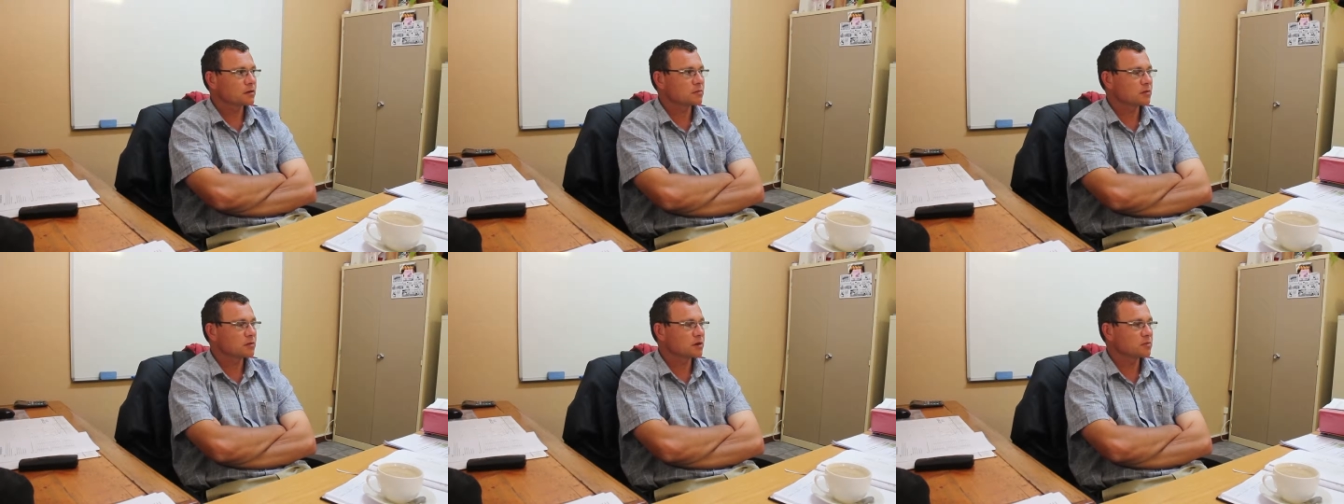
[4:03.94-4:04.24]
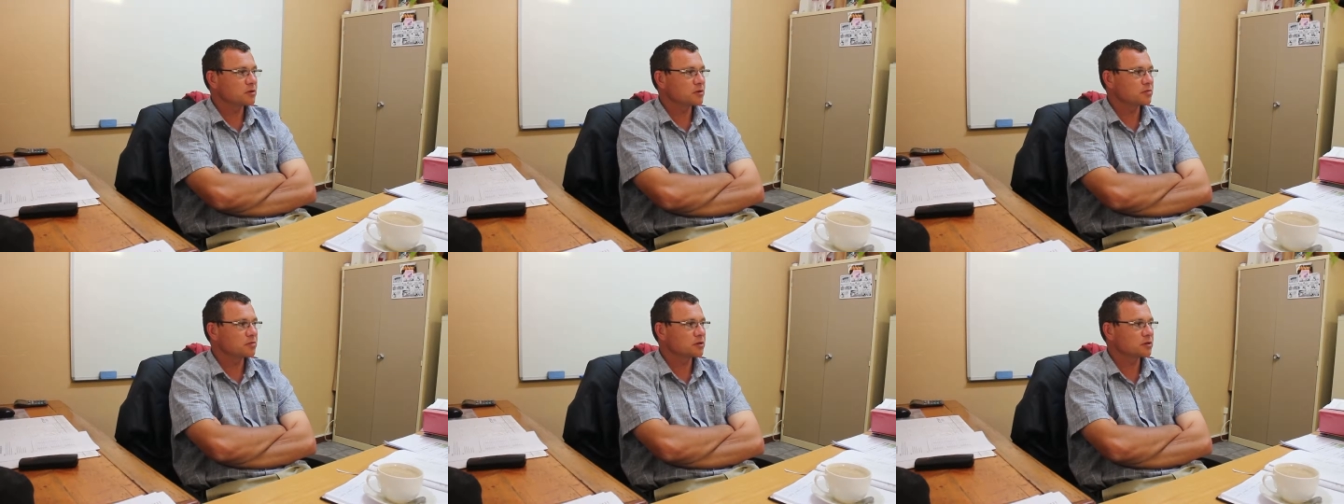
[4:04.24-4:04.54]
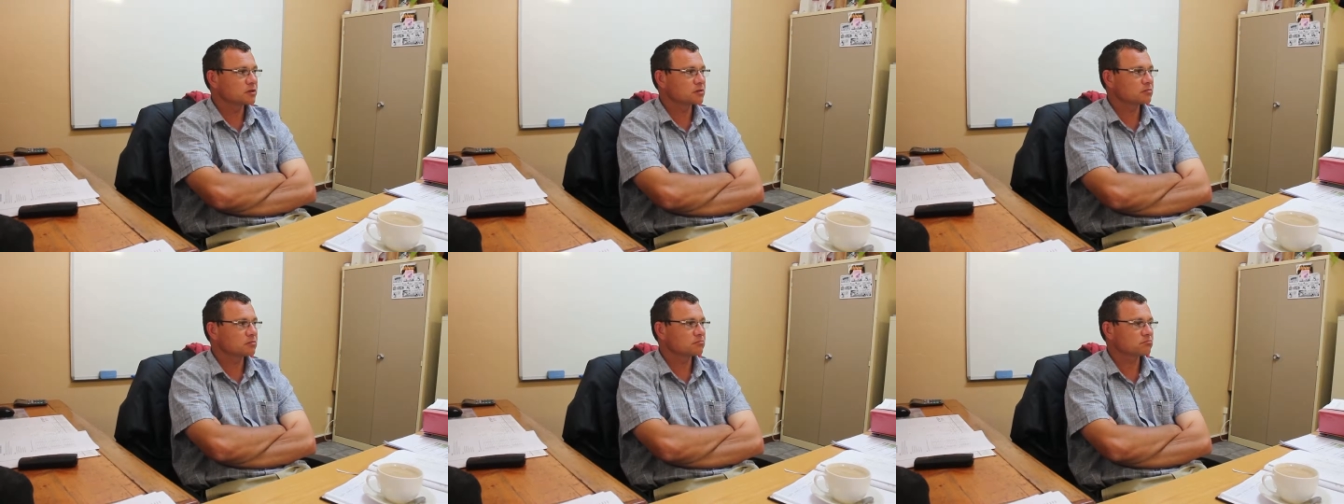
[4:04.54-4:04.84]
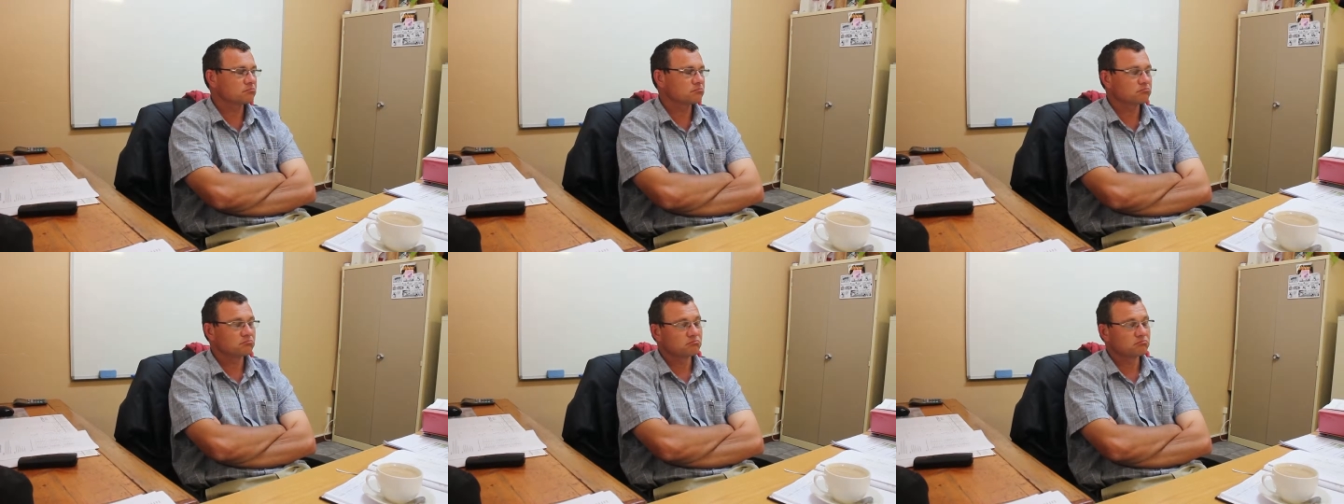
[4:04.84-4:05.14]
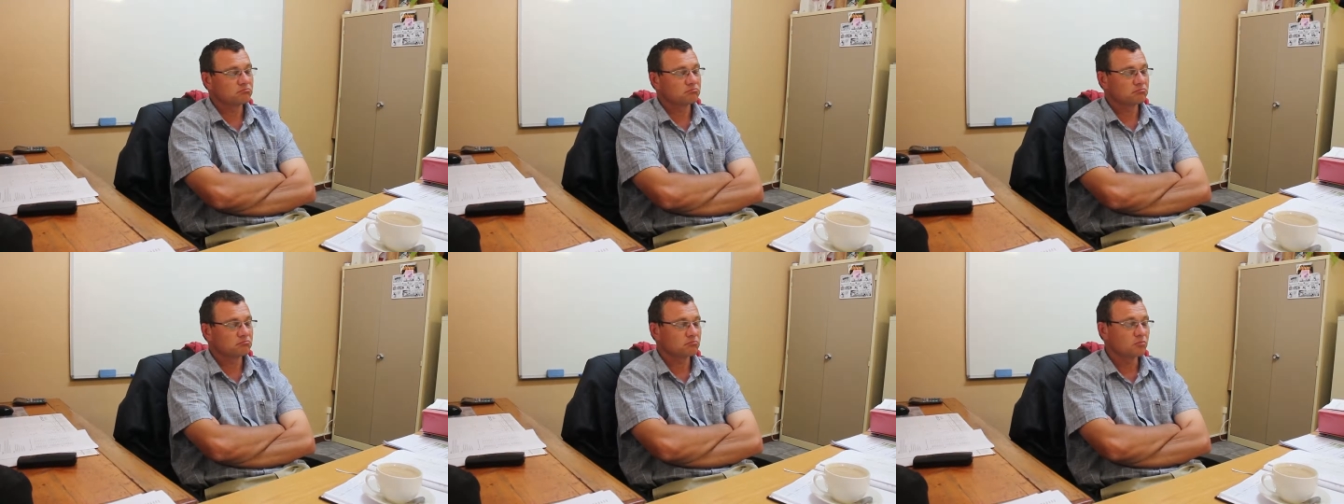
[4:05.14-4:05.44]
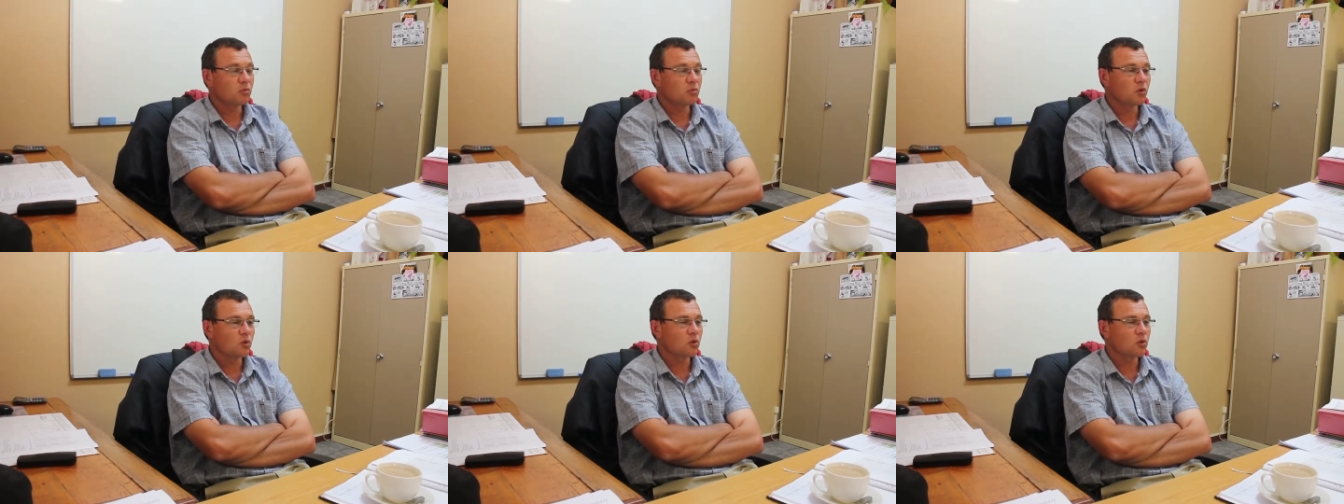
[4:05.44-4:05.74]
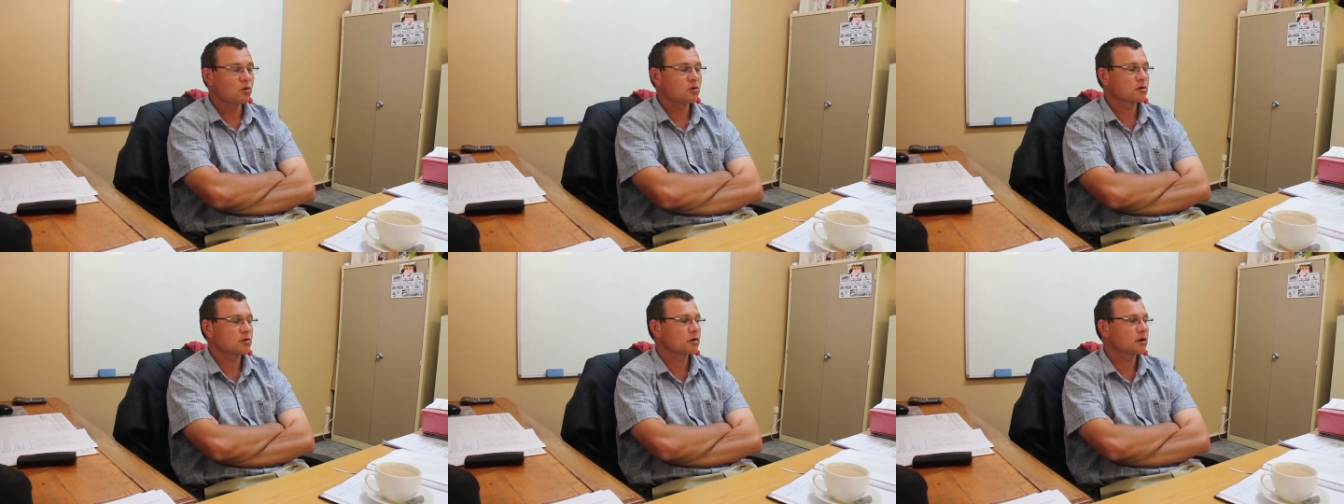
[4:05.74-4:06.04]
Maybe a bit
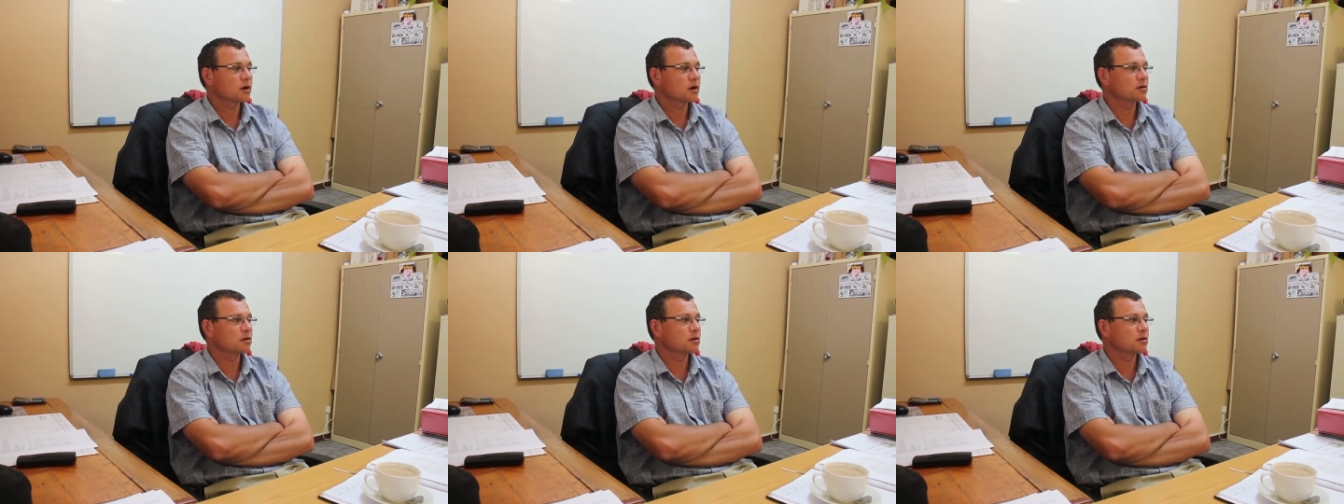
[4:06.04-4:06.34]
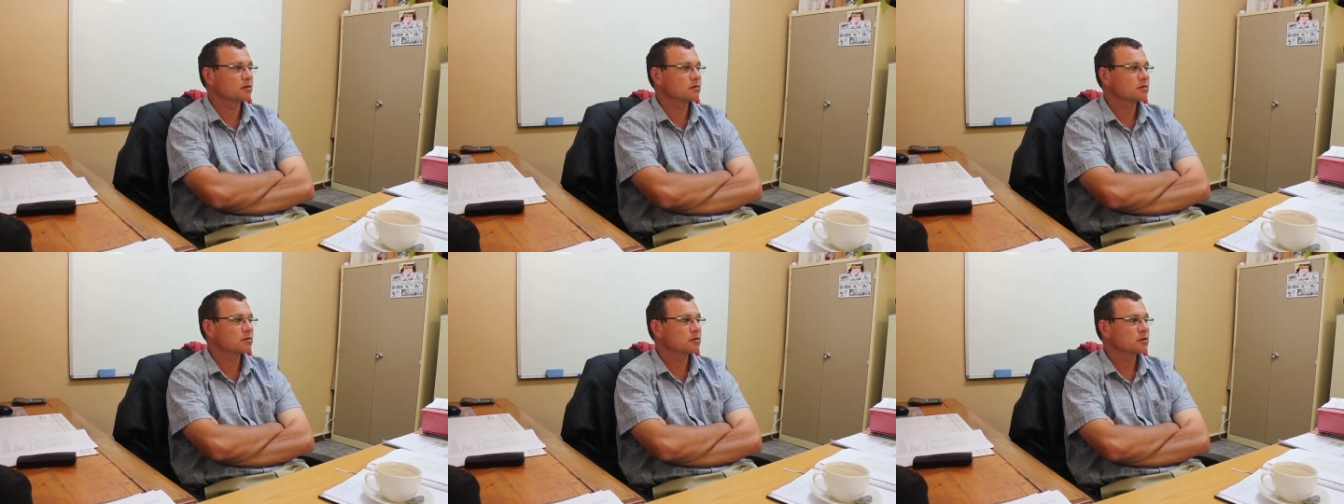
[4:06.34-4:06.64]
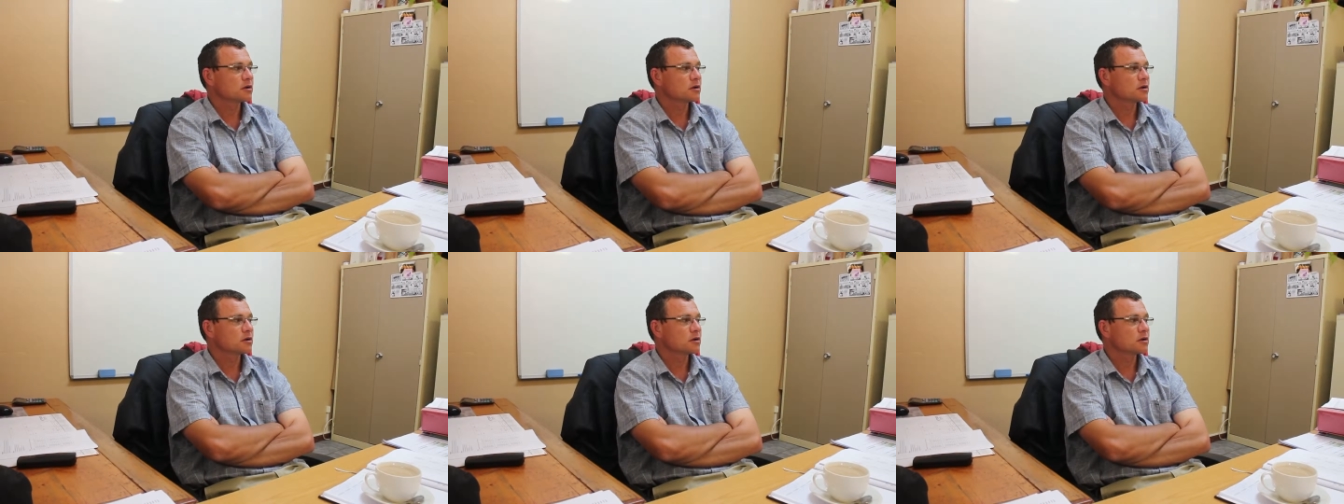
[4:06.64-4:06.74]
more, I don't know.